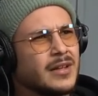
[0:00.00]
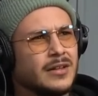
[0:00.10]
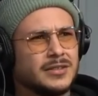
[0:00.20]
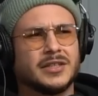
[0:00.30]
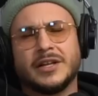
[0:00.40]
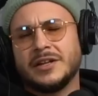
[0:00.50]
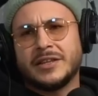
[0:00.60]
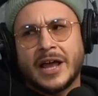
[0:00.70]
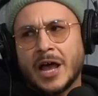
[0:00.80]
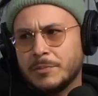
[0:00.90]
Not saying
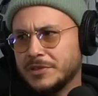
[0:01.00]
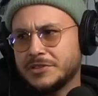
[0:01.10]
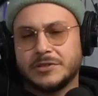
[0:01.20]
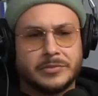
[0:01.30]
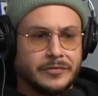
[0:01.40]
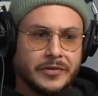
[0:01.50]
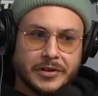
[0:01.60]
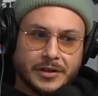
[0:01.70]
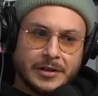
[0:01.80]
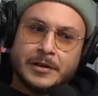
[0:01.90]
anything happening, but
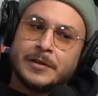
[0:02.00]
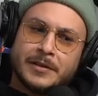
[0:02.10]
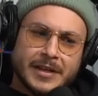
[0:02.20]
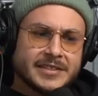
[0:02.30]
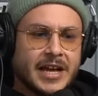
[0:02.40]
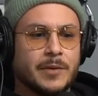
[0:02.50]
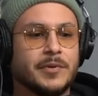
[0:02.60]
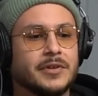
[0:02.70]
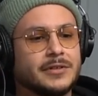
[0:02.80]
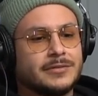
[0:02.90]
things
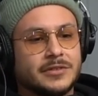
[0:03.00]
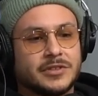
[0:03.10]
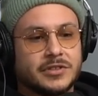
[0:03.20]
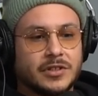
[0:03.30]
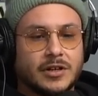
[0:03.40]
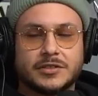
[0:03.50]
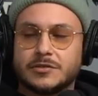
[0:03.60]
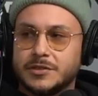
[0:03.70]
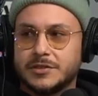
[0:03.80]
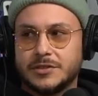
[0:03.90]
happen and there's certain
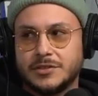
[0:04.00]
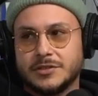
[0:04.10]
consequences.